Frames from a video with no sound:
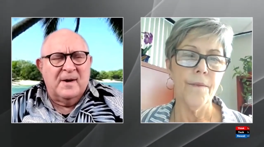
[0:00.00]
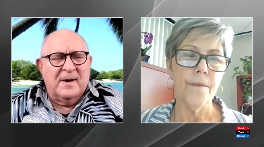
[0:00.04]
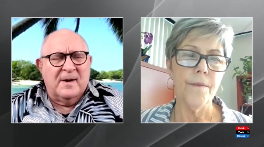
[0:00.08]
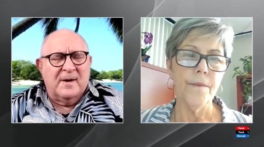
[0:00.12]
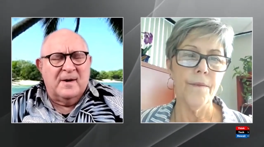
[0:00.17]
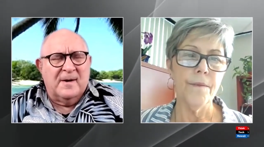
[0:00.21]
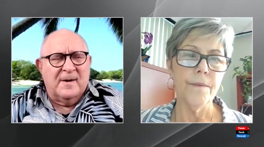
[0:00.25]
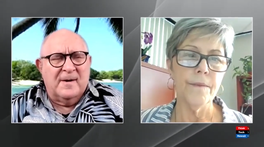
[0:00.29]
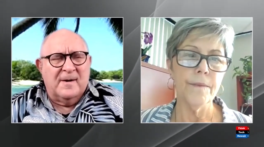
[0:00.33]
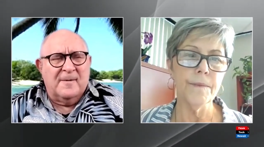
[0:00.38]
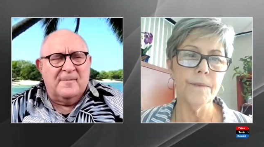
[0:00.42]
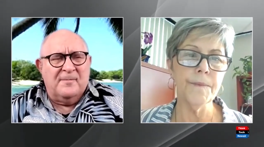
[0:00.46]

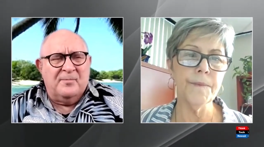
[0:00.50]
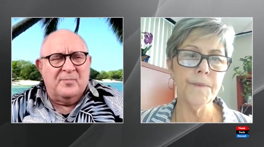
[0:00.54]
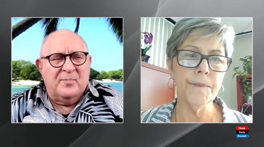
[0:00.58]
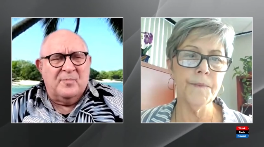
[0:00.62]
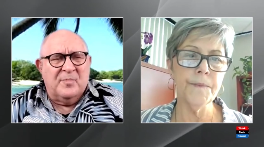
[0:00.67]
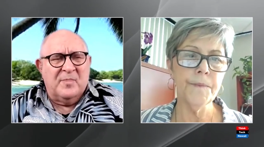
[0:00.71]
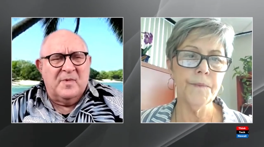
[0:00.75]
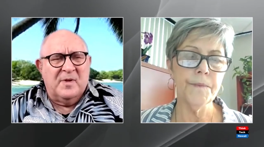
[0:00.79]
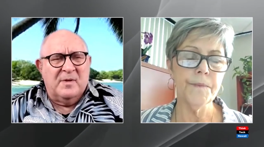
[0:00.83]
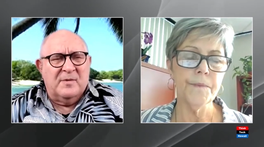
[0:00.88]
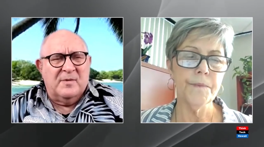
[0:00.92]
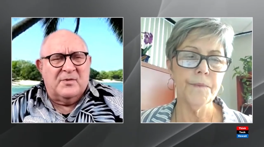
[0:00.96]
Speaker 1: Um,
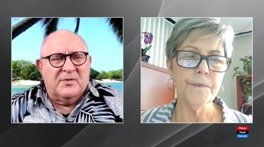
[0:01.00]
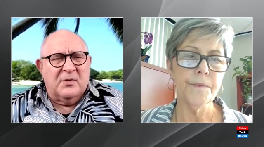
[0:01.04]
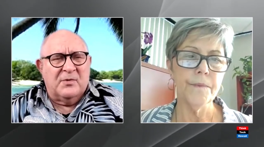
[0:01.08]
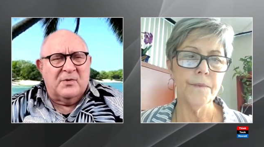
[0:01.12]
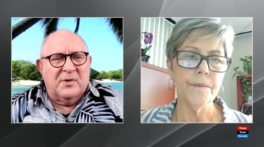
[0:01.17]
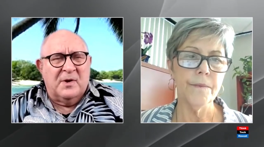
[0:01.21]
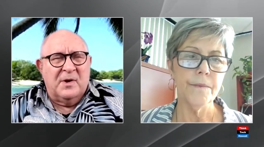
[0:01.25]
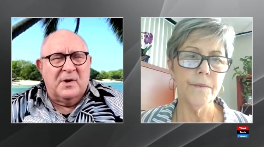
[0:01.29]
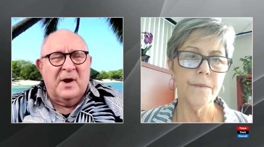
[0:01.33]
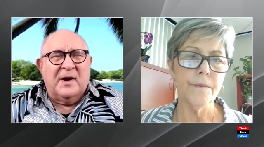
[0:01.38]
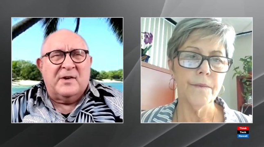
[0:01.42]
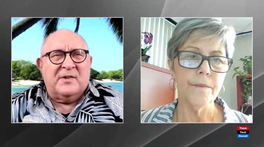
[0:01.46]
mm-hmm.
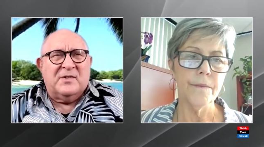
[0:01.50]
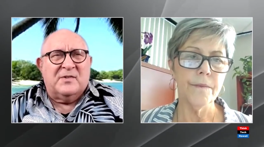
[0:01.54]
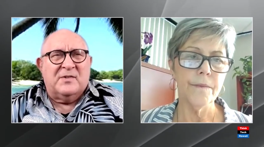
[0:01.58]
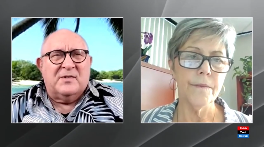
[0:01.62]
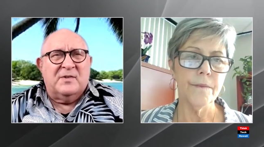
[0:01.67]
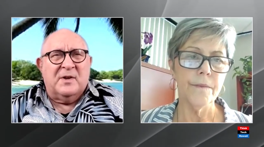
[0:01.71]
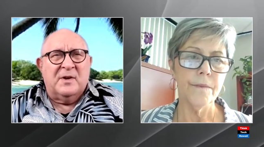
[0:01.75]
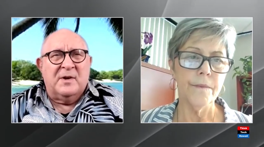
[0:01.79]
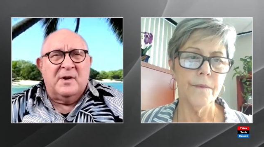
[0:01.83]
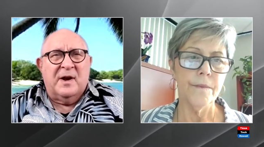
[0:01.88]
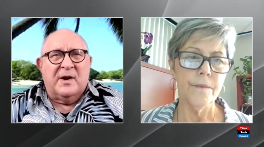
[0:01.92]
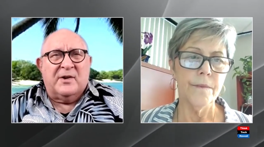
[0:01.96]
So the
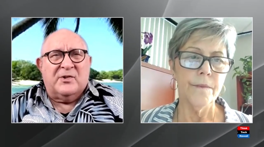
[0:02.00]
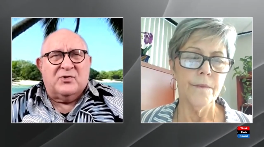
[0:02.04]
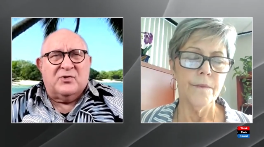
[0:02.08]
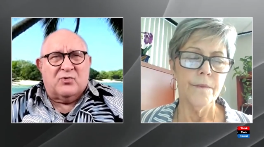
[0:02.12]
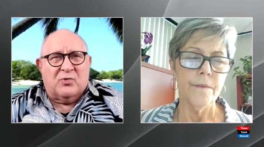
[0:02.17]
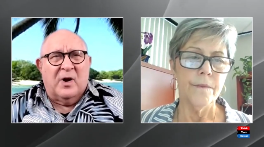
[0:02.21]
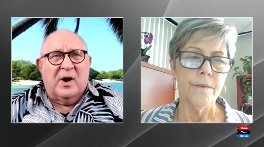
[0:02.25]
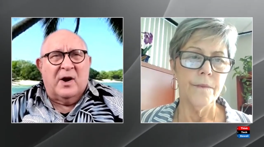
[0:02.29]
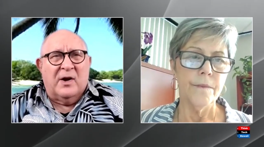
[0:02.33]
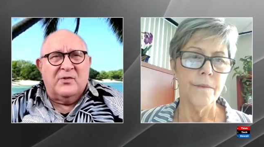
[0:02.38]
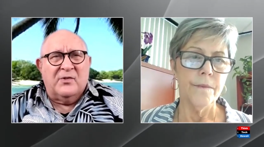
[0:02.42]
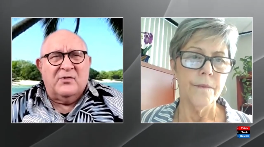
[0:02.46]
next the
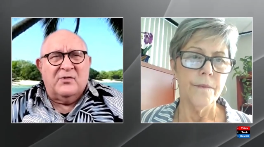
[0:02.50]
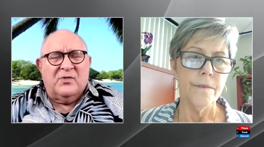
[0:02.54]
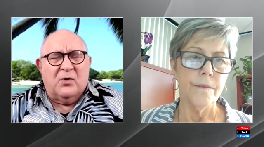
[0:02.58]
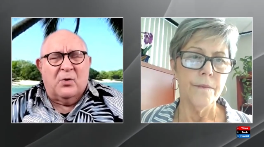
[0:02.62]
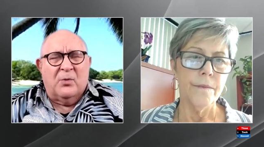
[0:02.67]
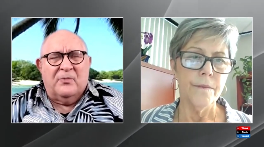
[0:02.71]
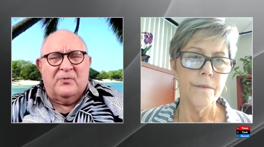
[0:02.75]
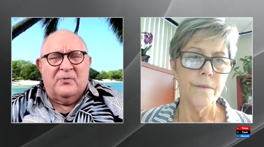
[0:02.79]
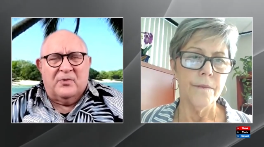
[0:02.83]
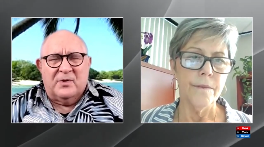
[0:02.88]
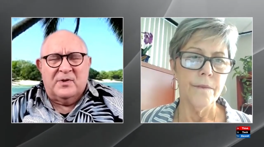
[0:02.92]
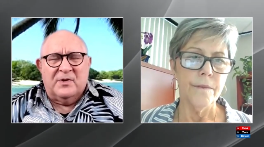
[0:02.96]
next
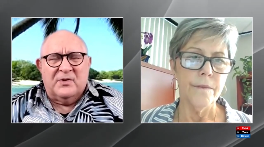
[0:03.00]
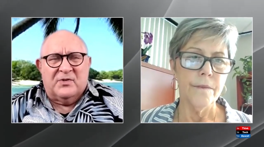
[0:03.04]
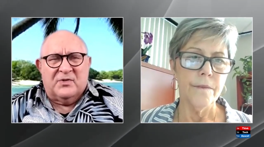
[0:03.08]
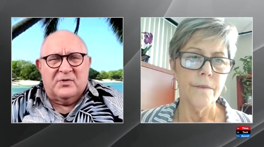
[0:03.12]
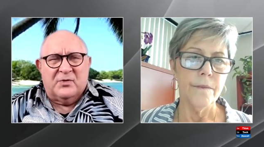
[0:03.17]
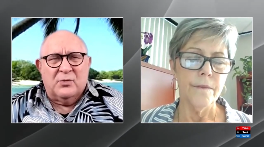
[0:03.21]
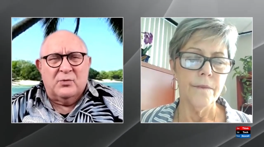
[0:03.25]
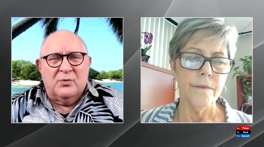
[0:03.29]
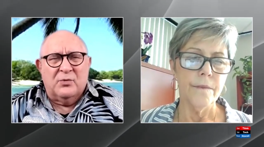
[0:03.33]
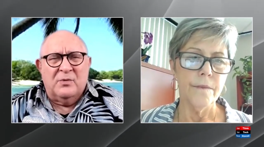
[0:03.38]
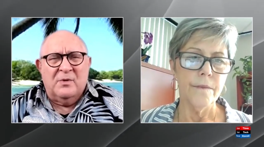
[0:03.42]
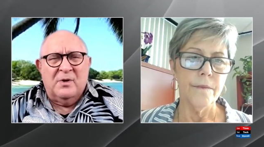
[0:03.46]
tranche, hopefully
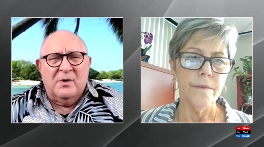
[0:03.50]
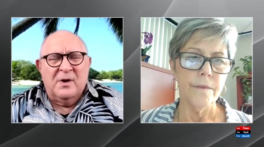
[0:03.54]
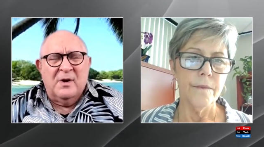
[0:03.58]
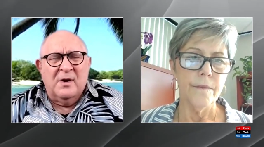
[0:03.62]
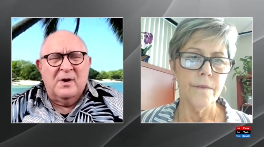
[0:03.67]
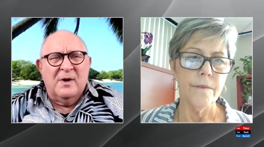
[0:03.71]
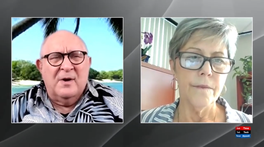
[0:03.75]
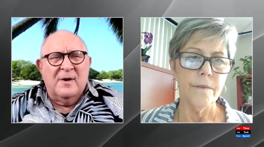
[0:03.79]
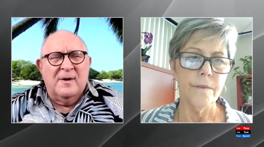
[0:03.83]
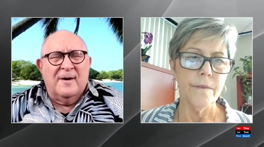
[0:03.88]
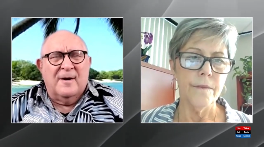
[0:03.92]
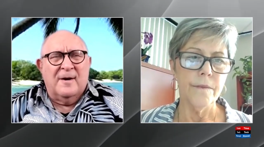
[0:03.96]

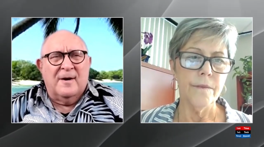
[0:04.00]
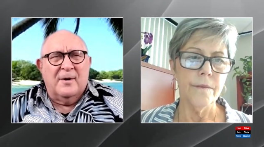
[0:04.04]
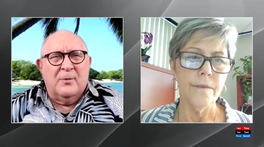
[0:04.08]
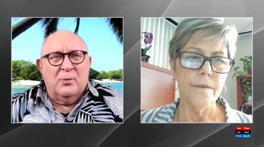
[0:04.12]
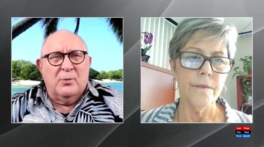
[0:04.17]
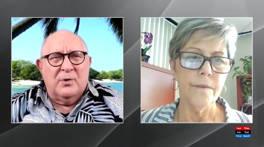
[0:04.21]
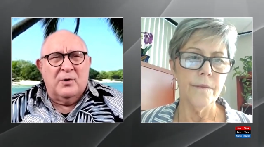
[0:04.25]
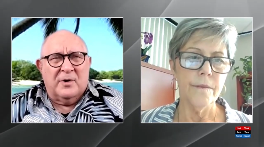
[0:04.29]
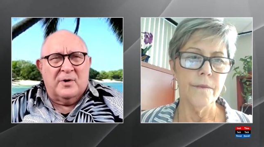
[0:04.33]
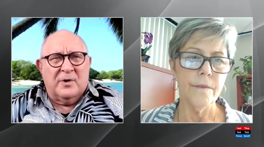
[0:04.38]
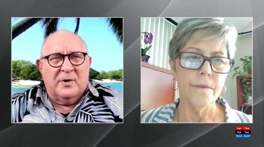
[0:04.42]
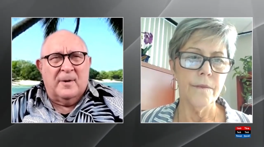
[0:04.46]
soon,
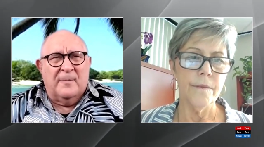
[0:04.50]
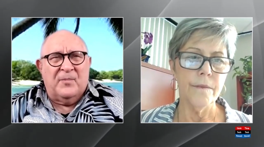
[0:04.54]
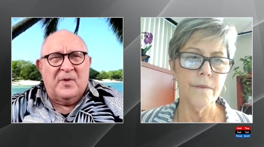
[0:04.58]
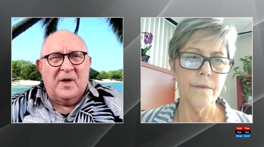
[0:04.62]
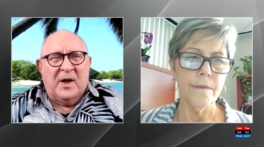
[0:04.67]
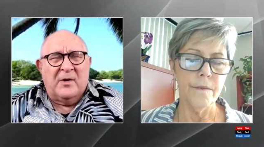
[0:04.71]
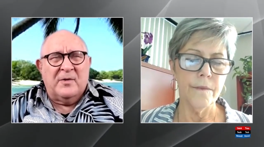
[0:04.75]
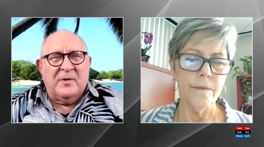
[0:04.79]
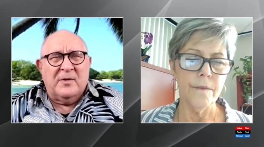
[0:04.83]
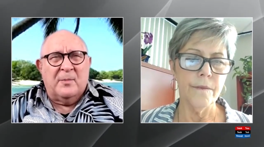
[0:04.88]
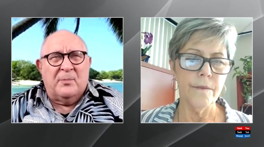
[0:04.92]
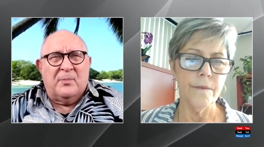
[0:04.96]
uh, will
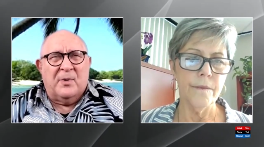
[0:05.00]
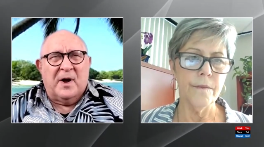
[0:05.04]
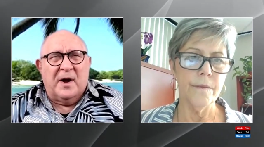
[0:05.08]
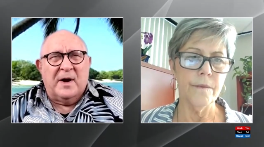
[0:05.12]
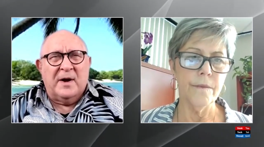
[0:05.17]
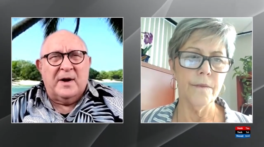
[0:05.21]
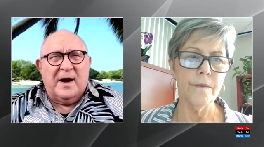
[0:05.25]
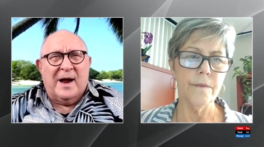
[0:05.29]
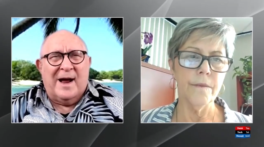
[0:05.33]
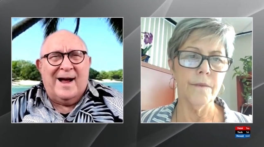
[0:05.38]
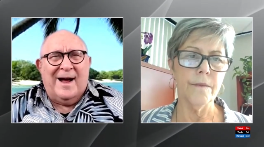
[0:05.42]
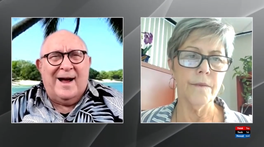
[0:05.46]
come down the
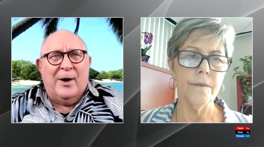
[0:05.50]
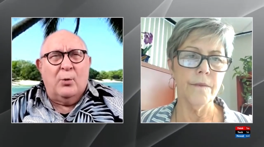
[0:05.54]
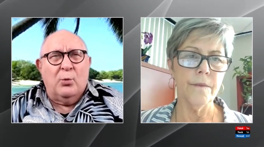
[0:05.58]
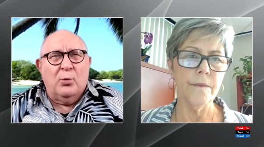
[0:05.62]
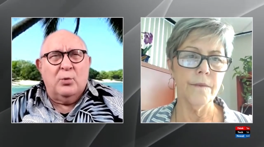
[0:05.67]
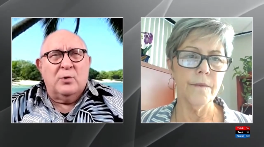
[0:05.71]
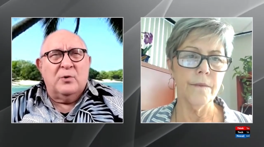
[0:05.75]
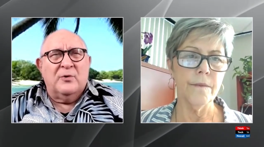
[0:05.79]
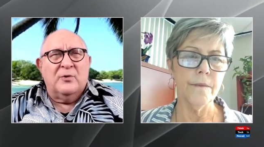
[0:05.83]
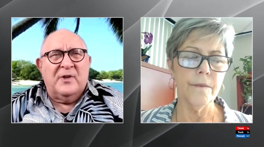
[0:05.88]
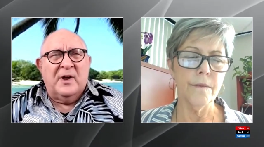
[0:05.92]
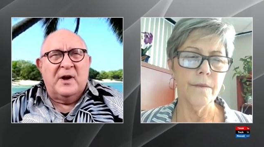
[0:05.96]
pike.
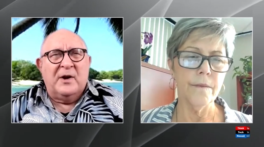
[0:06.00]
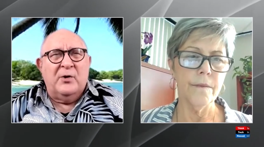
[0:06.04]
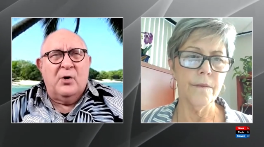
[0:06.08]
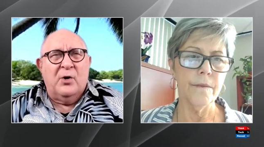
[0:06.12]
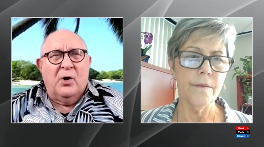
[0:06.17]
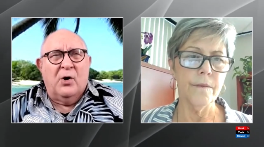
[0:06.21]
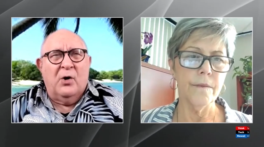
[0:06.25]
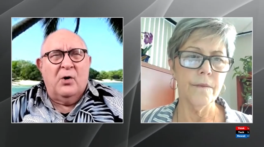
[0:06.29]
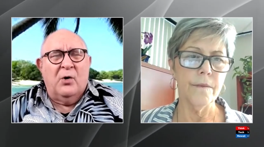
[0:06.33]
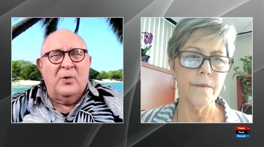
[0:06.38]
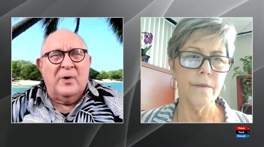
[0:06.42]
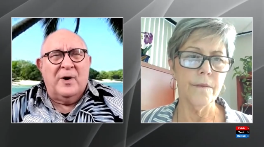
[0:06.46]
How will they
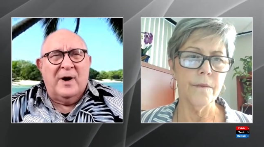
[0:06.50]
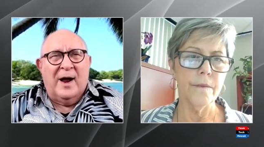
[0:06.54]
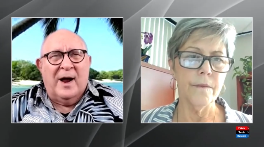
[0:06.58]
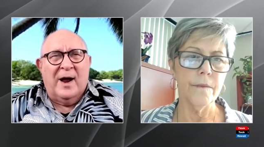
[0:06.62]
know,